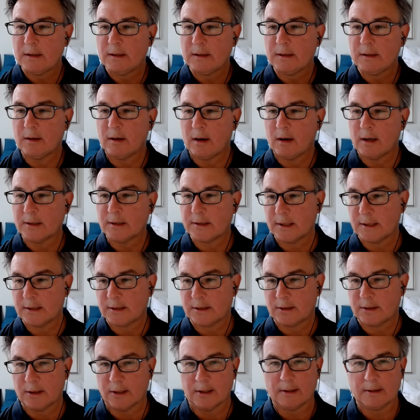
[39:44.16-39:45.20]
you know, our
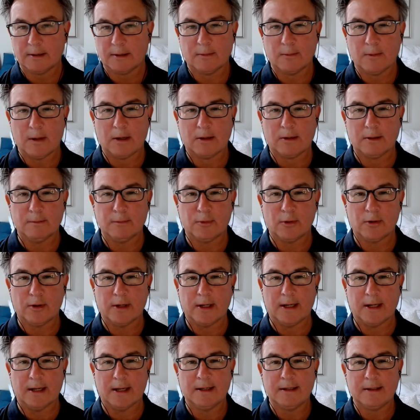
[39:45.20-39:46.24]
sister. Welcome,
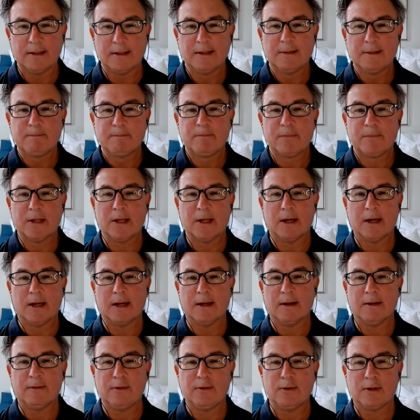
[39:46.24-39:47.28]
Maria.
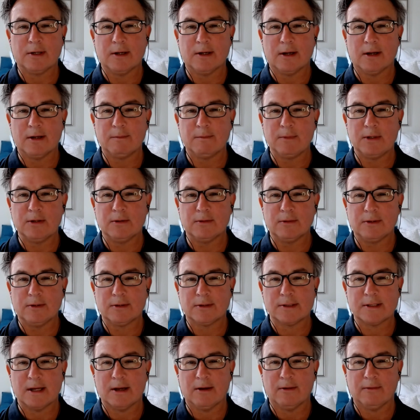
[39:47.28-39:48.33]
If you can unmute
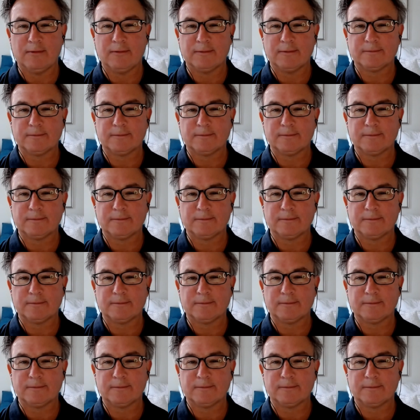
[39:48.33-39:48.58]
yourself.